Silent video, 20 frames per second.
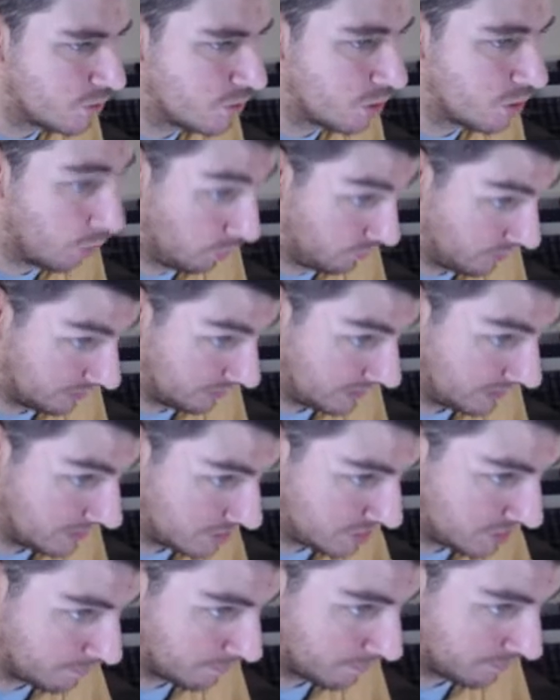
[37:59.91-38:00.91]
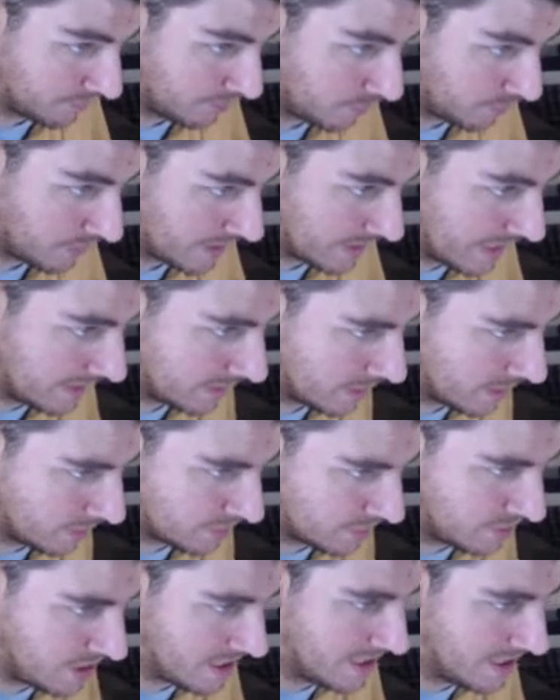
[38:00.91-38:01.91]
over leadership of 2K
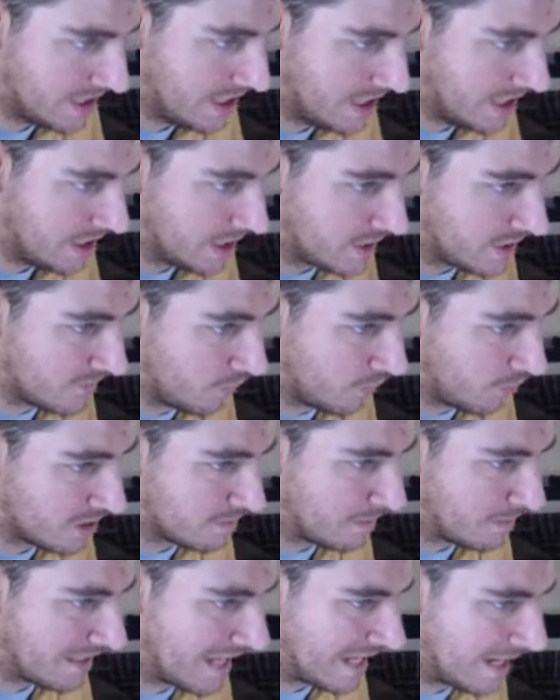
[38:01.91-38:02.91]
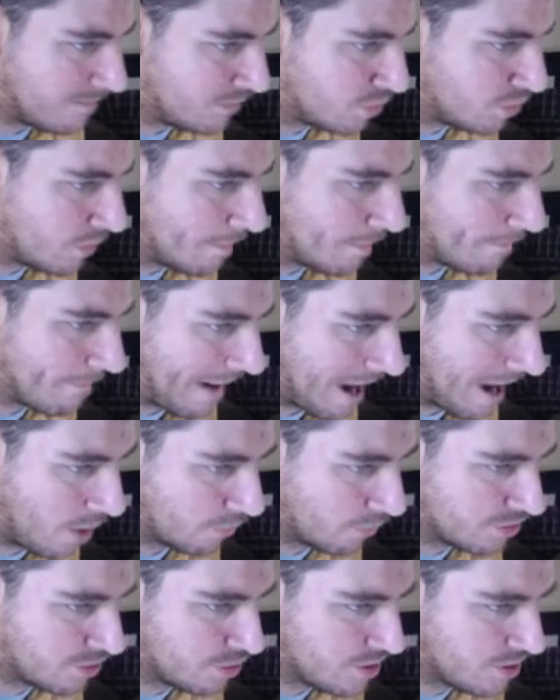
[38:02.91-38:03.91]
last year, his focus became to empower
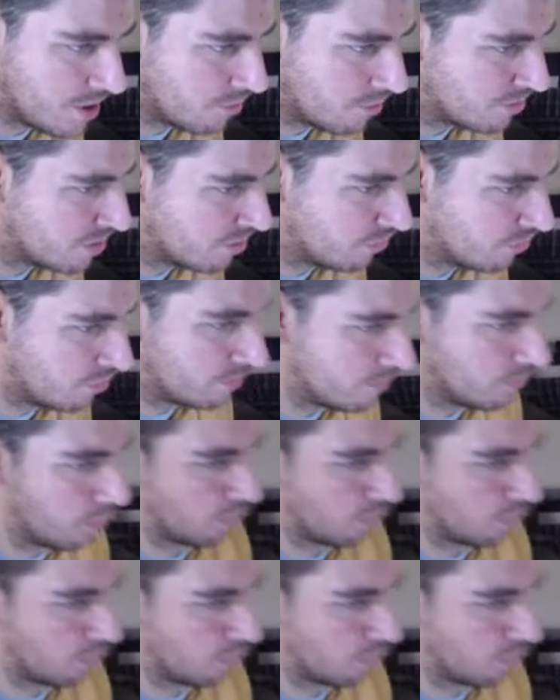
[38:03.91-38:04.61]
studios through more